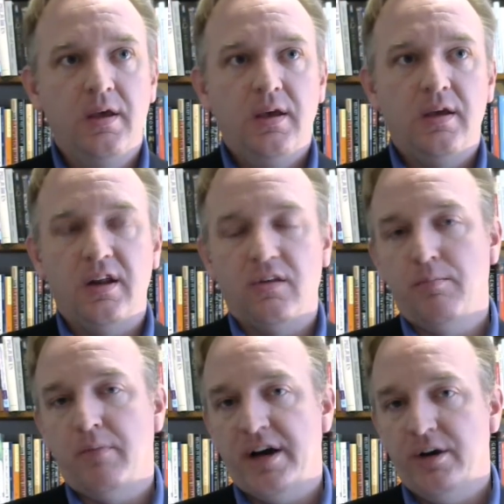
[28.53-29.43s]
In its
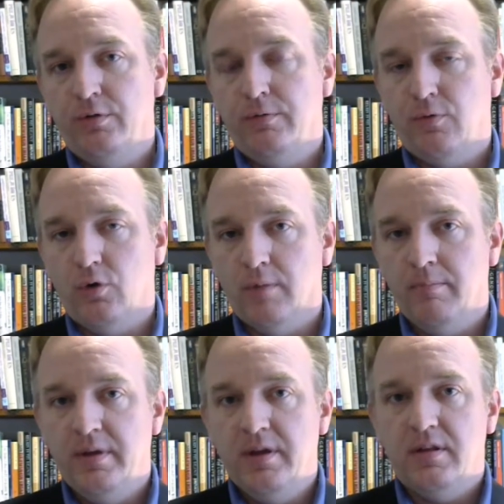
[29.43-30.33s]
mild
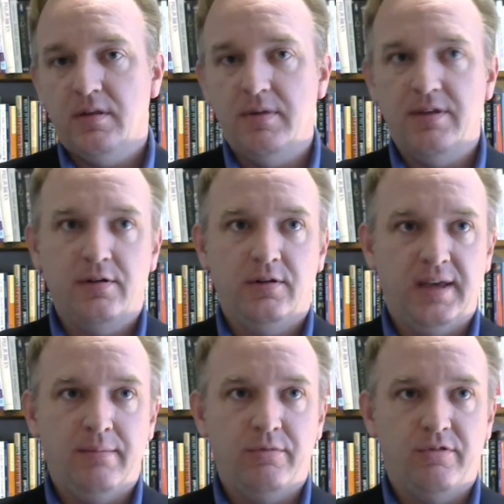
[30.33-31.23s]
form, the myth
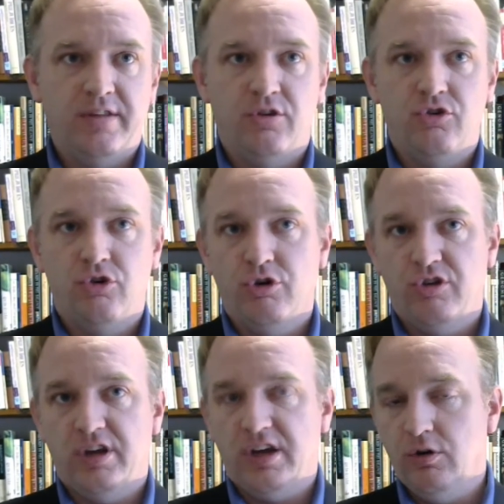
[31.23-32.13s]
claims that the
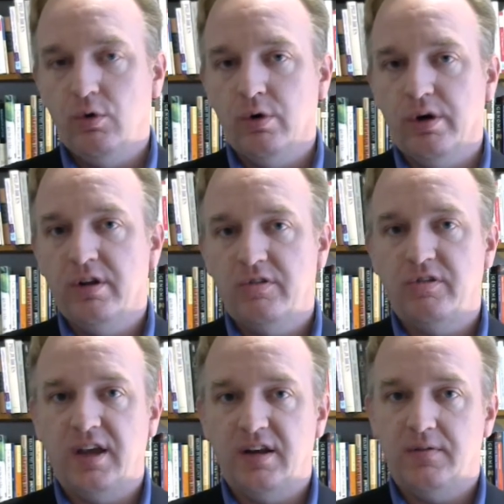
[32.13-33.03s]
Church ignored
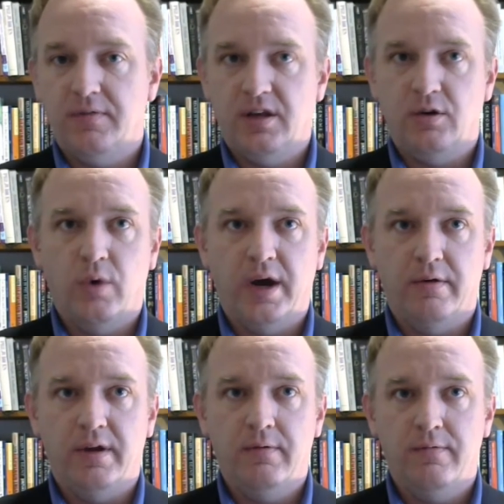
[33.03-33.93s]
scientific
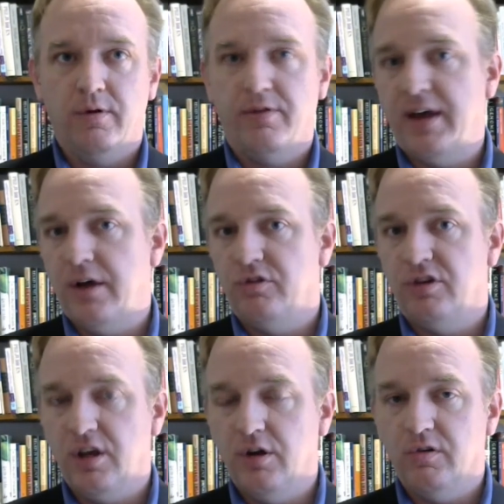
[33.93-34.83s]
inquiry for a
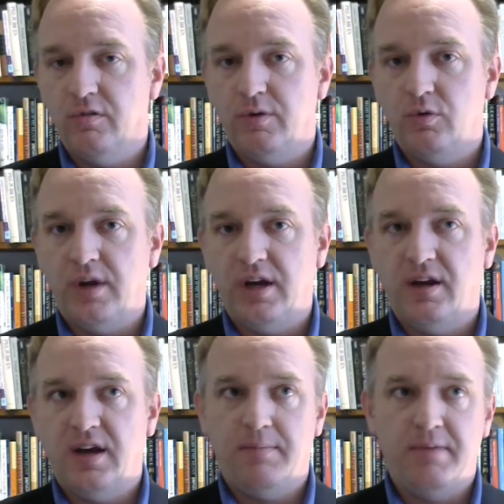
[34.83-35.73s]
thousand years between
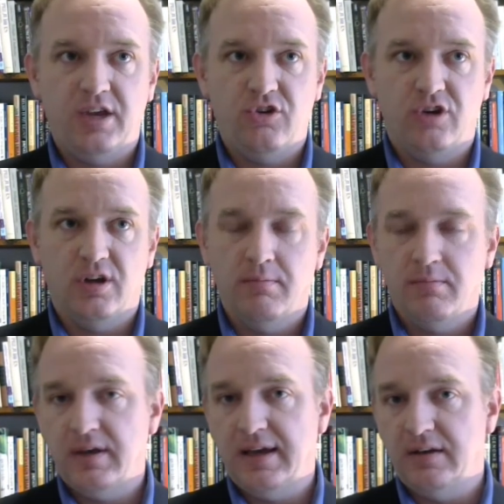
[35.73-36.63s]
Hypatia
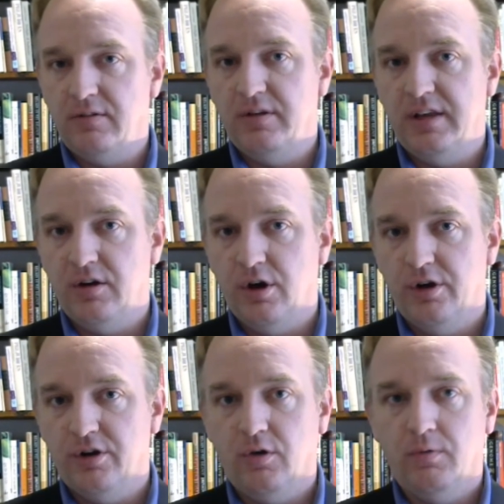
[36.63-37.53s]
and
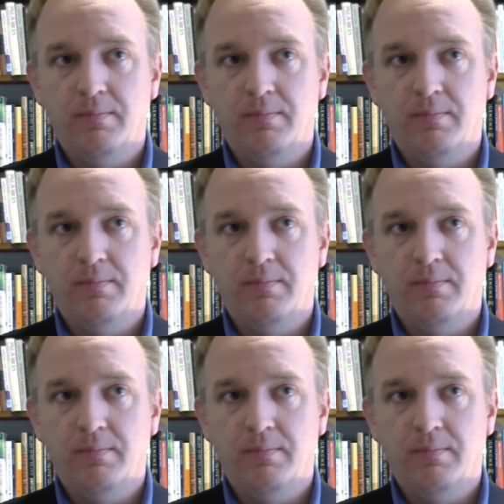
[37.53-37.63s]
Leonardo.